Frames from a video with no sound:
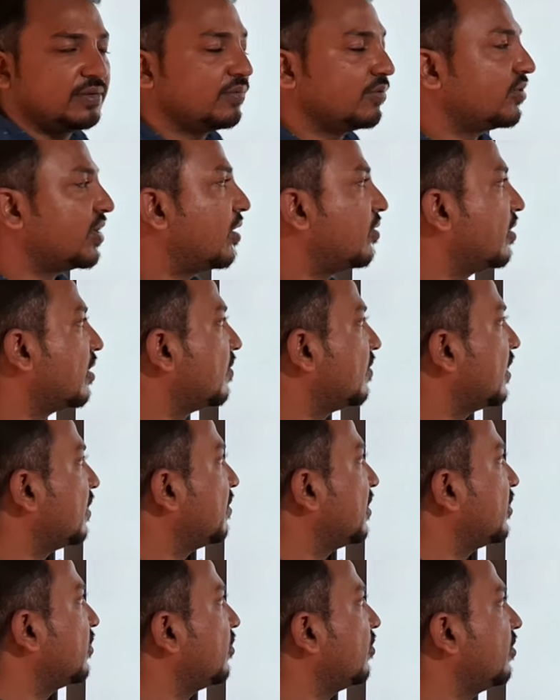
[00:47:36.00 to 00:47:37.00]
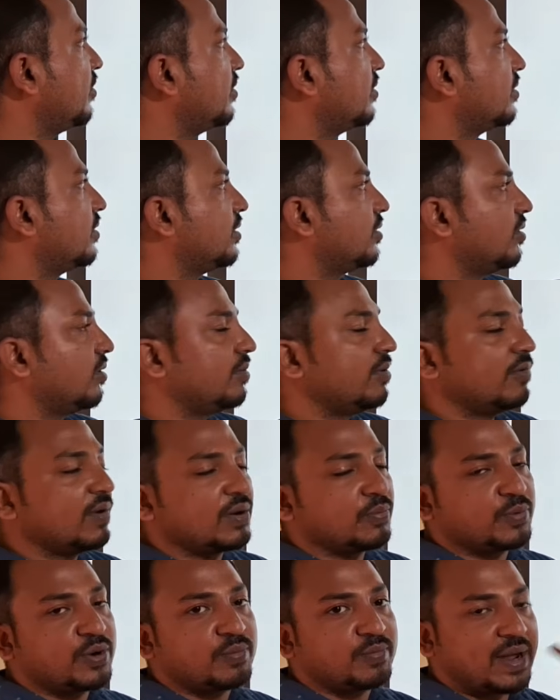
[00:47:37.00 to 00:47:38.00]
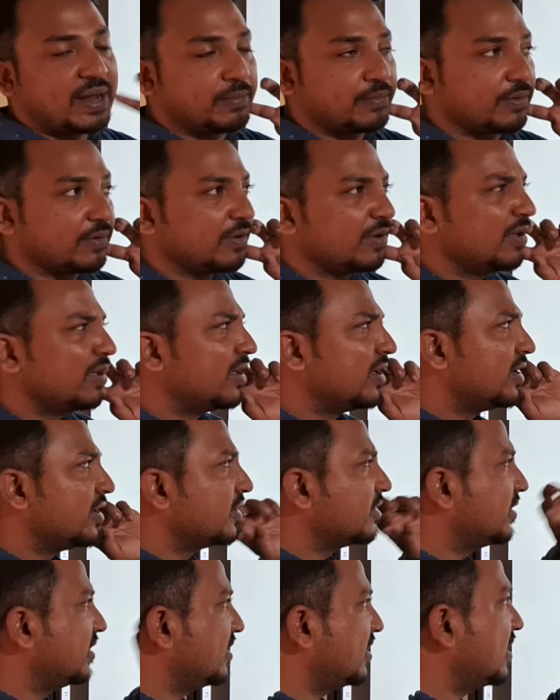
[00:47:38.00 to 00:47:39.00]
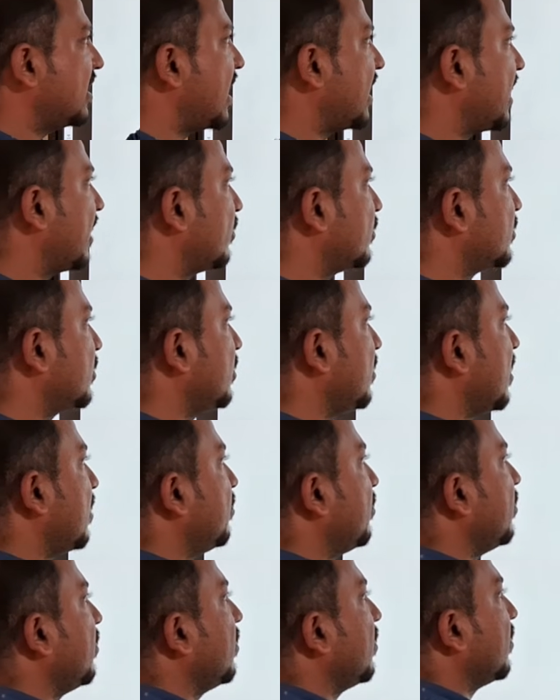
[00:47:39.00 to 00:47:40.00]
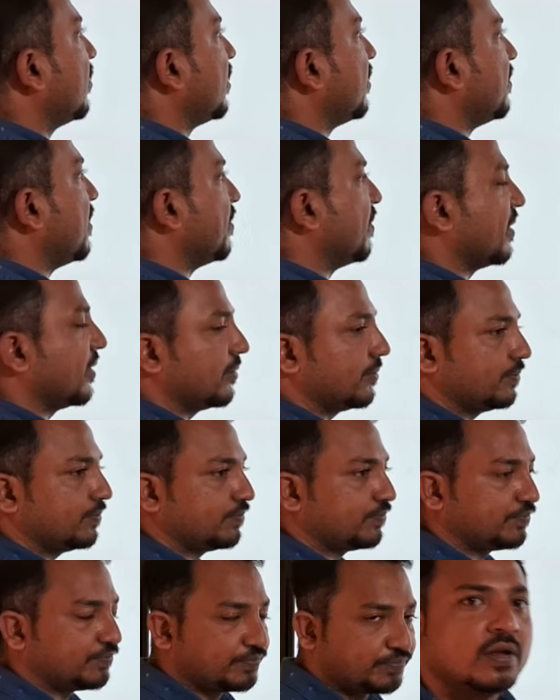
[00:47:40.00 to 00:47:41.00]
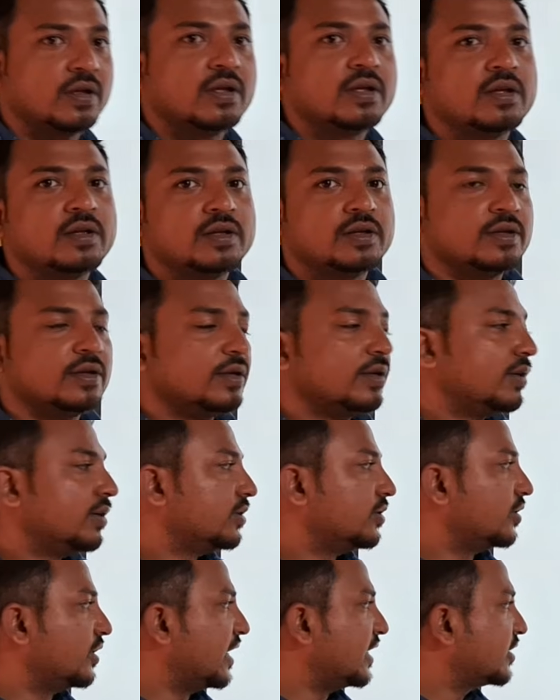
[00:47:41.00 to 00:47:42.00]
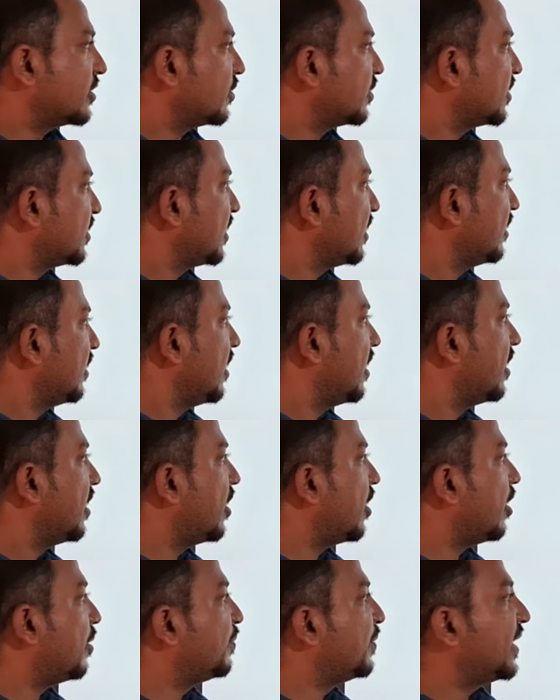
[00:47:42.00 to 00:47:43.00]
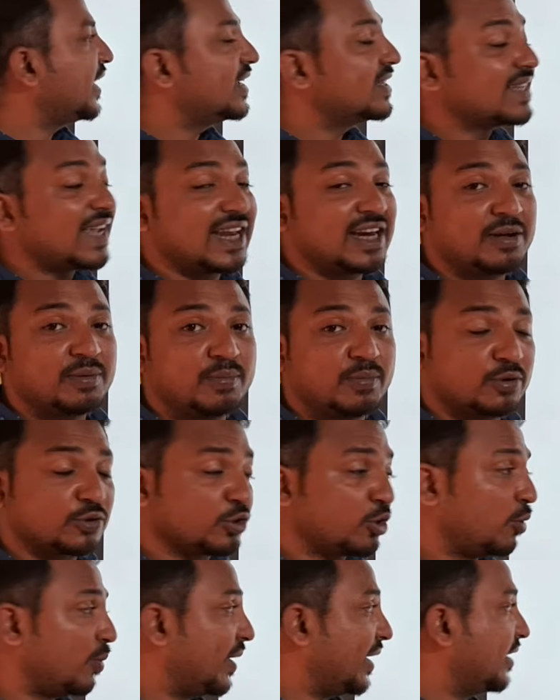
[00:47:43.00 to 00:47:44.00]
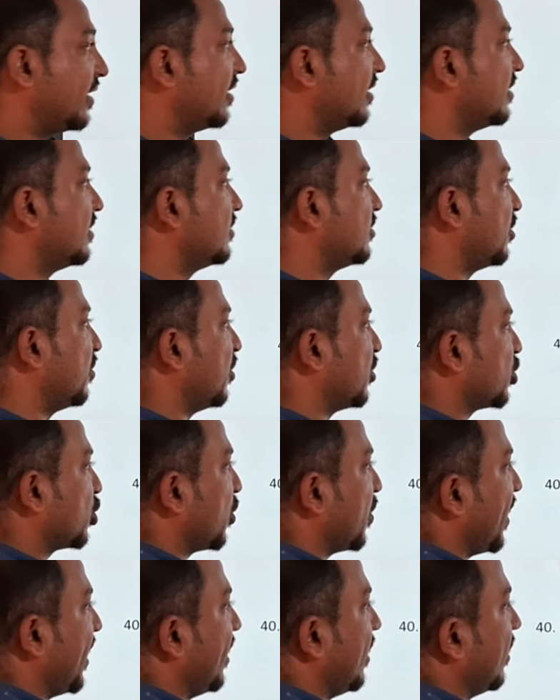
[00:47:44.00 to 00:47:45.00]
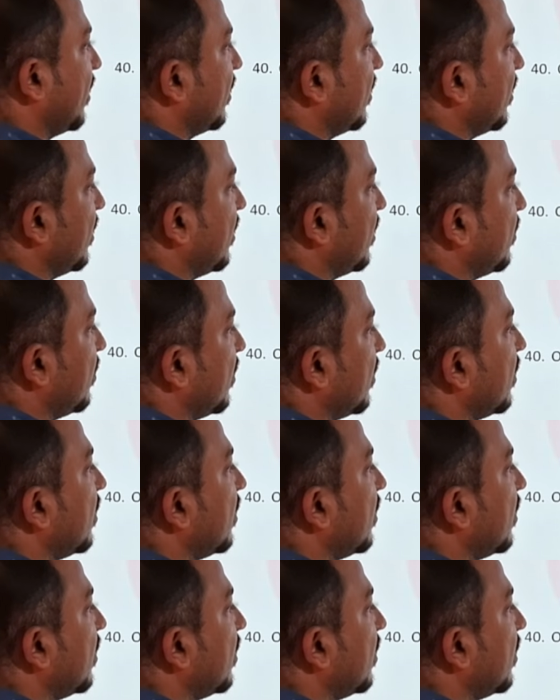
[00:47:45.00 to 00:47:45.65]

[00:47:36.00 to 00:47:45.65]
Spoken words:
If you round up them, it will be 1.54. This is a data question you have to remember. So next question, optic sign of Moscovite. So Moscovite,